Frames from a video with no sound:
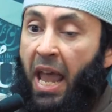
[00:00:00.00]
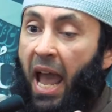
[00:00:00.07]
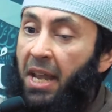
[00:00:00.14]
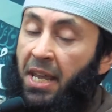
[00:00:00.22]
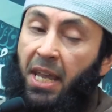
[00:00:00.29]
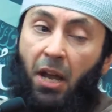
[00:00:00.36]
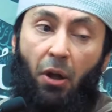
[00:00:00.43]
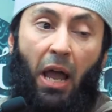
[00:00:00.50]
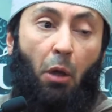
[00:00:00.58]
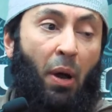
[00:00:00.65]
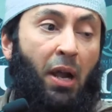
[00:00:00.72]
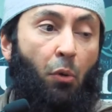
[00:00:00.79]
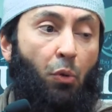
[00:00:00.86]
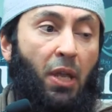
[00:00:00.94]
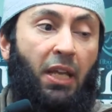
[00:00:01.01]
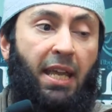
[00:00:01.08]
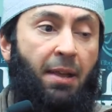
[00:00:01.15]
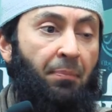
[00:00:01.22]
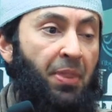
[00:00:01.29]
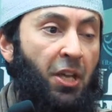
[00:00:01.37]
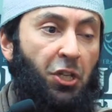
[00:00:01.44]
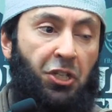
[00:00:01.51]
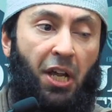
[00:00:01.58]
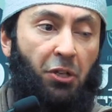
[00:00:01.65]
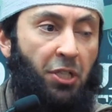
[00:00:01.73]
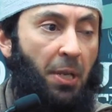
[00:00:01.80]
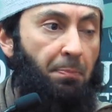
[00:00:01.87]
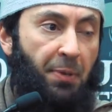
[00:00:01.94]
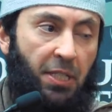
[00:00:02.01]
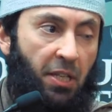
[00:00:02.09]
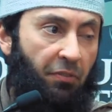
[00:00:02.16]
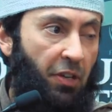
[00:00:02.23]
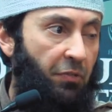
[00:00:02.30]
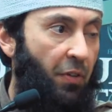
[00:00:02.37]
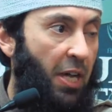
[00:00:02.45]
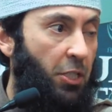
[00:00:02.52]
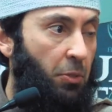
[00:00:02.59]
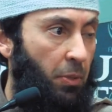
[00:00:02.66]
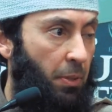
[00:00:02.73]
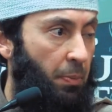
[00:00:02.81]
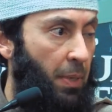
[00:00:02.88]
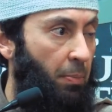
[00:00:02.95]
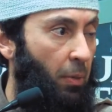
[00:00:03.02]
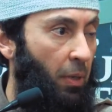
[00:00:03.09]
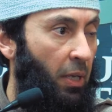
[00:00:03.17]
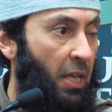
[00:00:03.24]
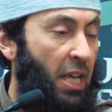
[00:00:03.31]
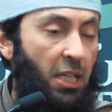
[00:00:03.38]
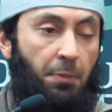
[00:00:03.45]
And here I want to really share some piece of advice with people,